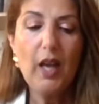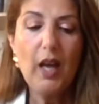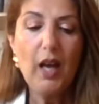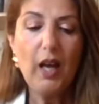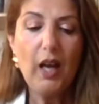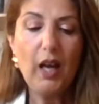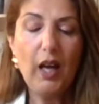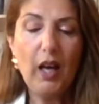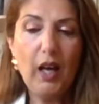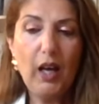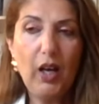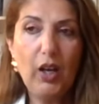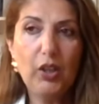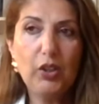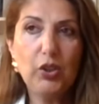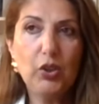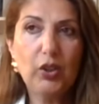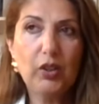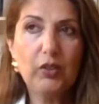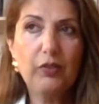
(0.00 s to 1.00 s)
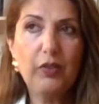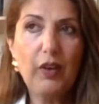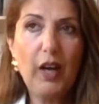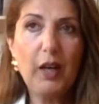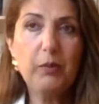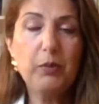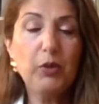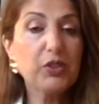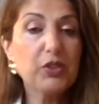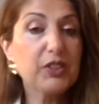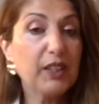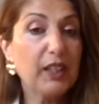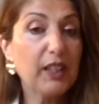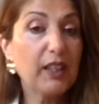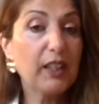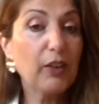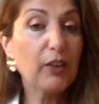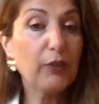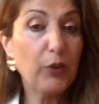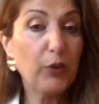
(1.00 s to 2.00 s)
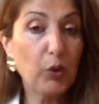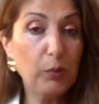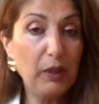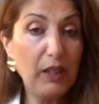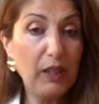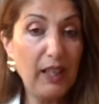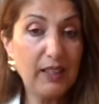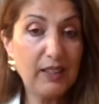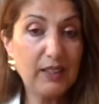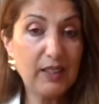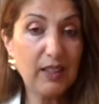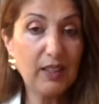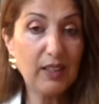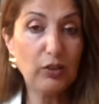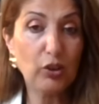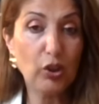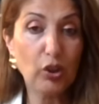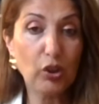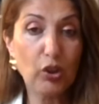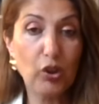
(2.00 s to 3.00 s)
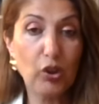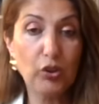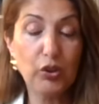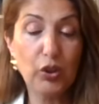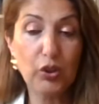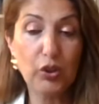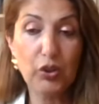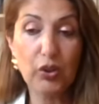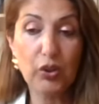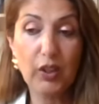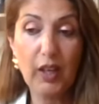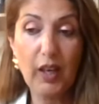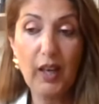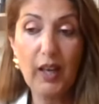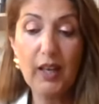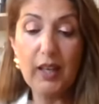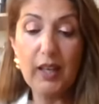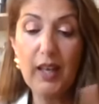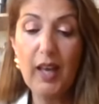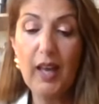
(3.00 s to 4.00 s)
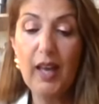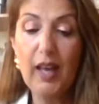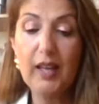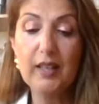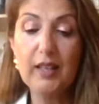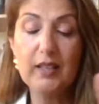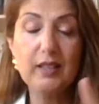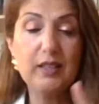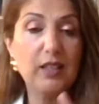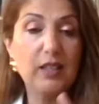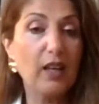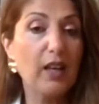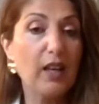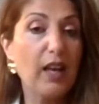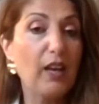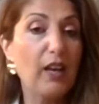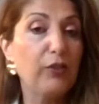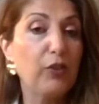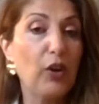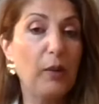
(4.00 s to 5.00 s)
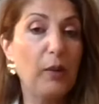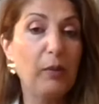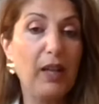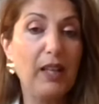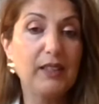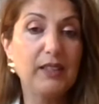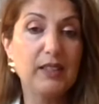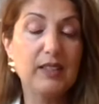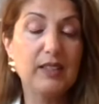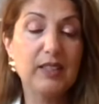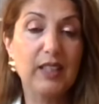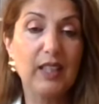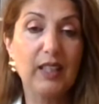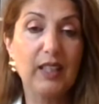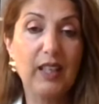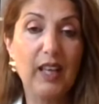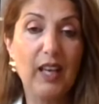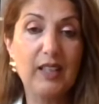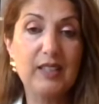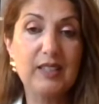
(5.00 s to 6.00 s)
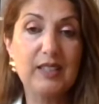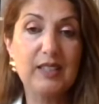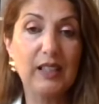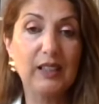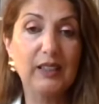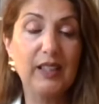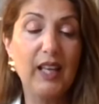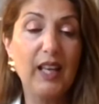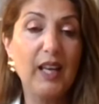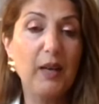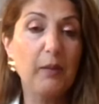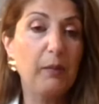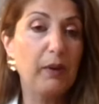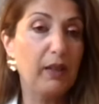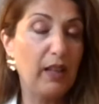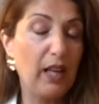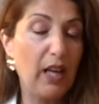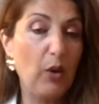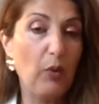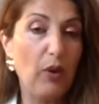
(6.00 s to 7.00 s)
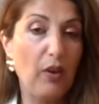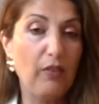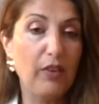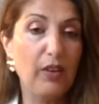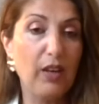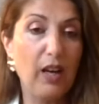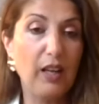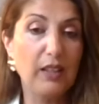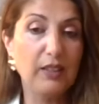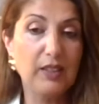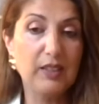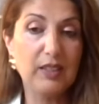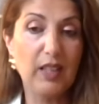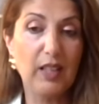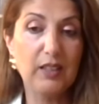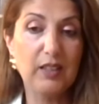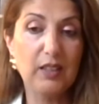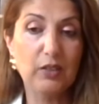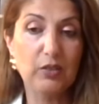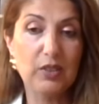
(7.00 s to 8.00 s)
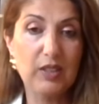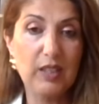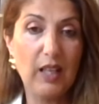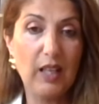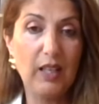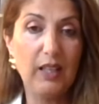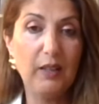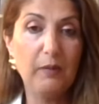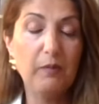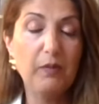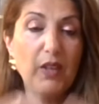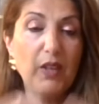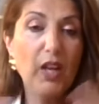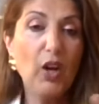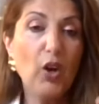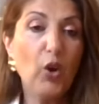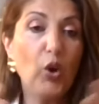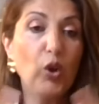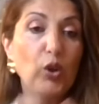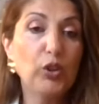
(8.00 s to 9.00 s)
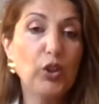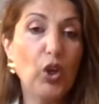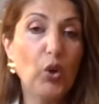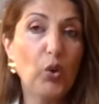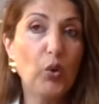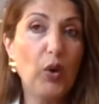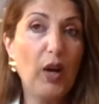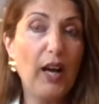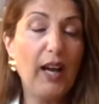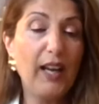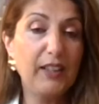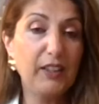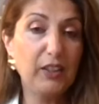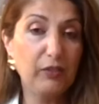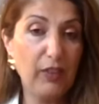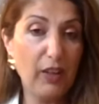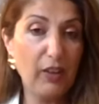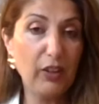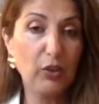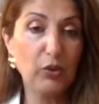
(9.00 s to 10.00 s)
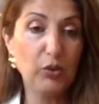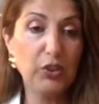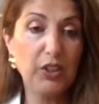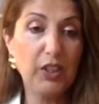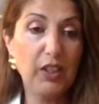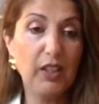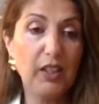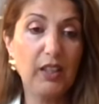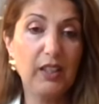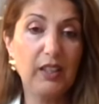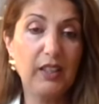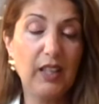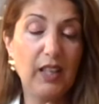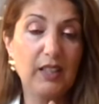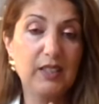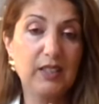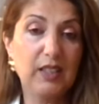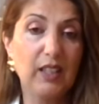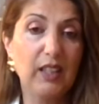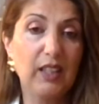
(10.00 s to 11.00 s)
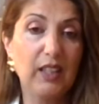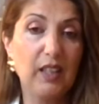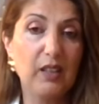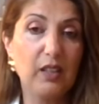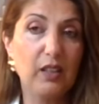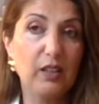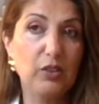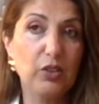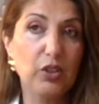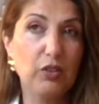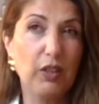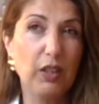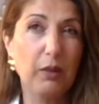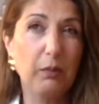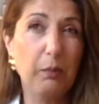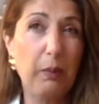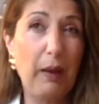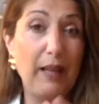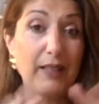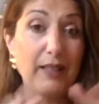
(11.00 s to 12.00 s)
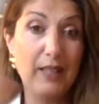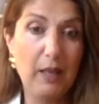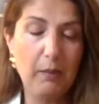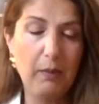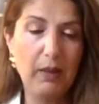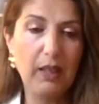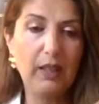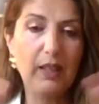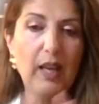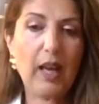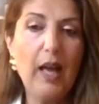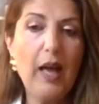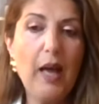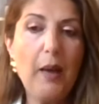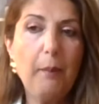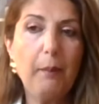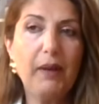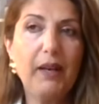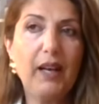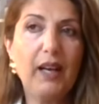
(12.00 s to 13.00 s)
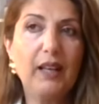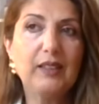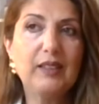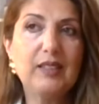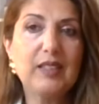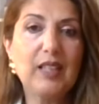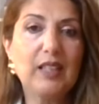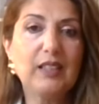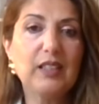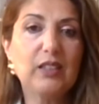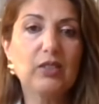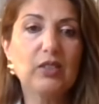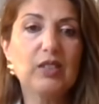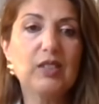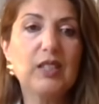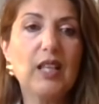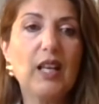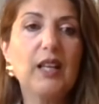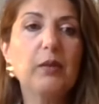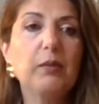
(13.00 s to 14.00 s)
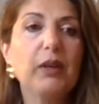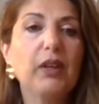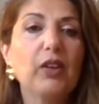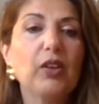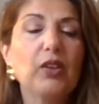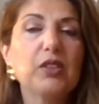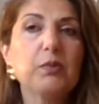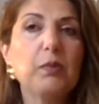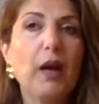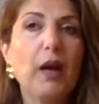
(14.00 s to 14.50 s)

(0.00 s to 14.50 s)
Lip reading: You can find me on skincareformulator.co.uk, and FOM London Skincare is still there, but however, I decided to sell it. Although I had a very good year in that skincare during pandemic, but I decided to sell it because